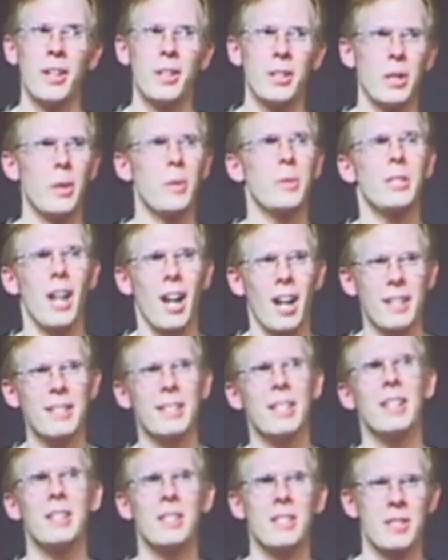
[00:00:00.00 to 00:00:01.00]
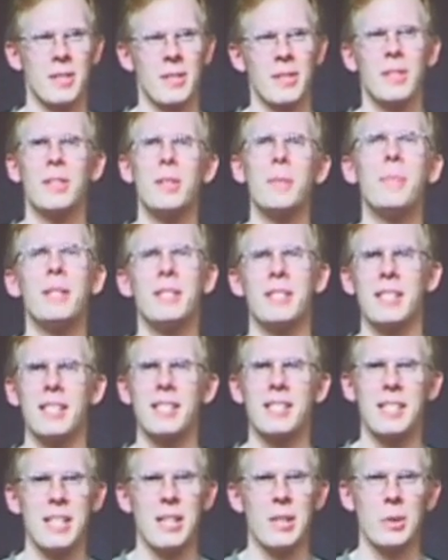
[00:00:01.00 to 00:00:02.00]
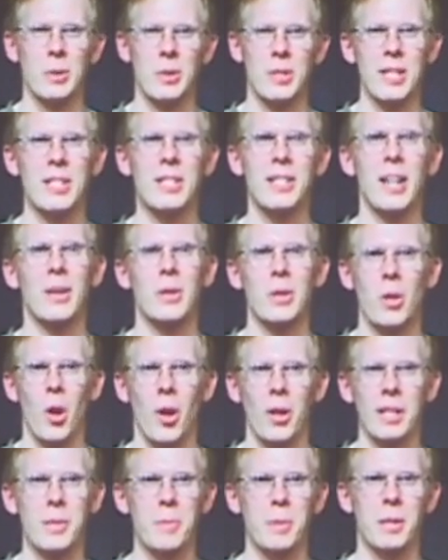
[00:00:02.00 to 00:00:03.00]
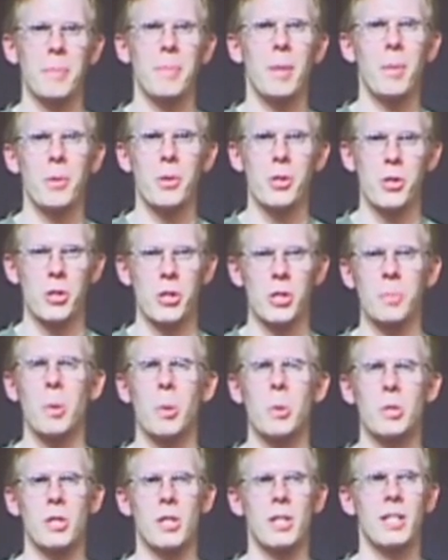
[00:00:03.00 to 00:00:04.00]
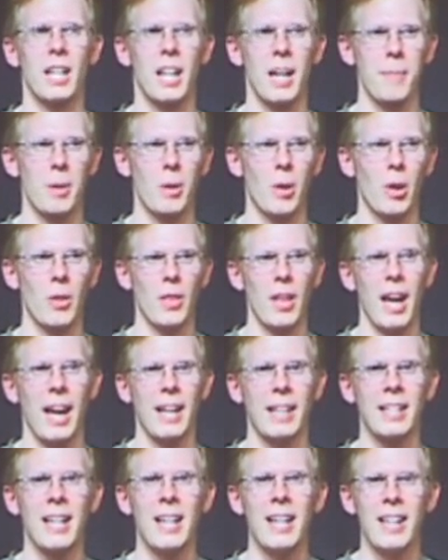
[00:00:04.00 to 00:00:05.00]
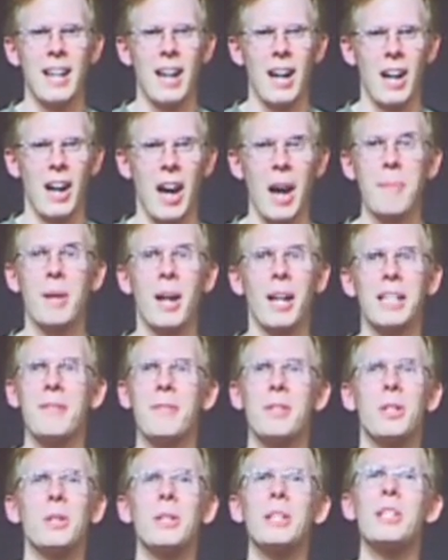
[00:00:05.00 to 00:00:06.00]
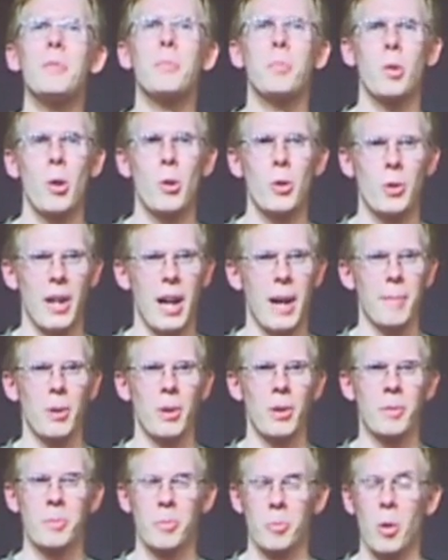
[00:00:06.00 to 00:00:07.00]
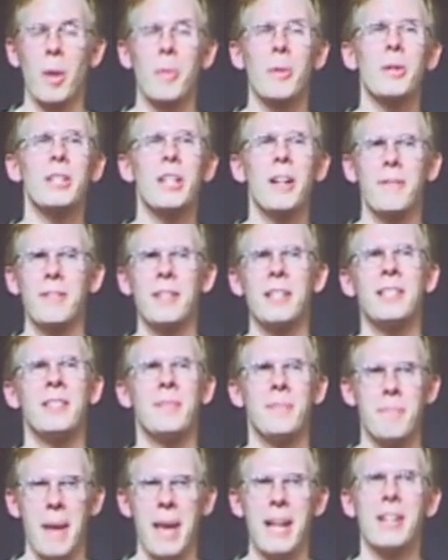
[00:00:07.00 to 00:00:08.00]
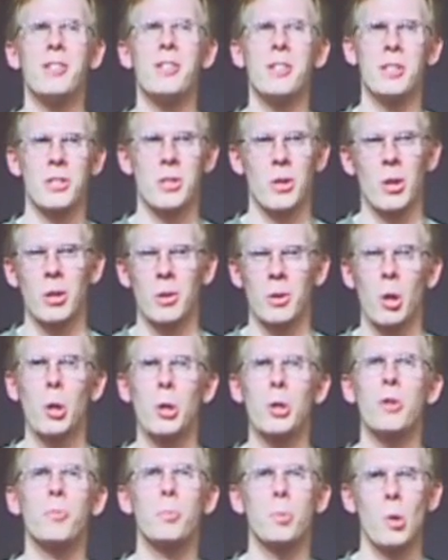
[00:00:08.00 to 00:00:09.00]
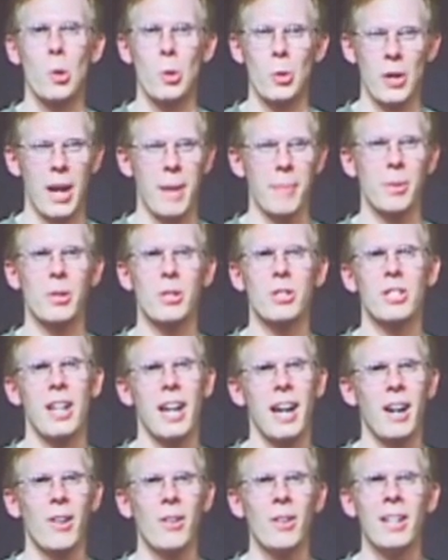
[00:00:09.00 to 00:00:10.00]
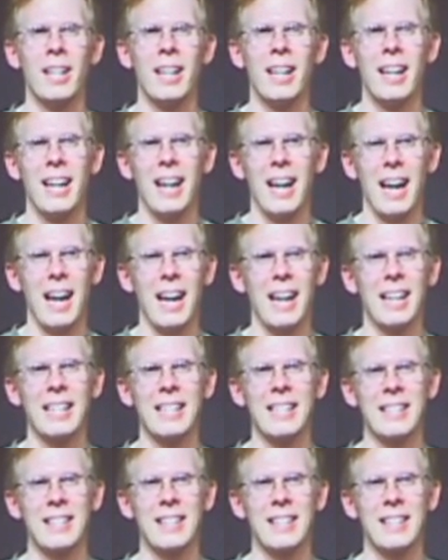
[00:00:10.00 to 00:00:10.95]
Todd does the business deals. He's out talking with the publishers most of the time and all that. I'm not even the lead programmer. Robert Duffy manages our herd of programmers now, and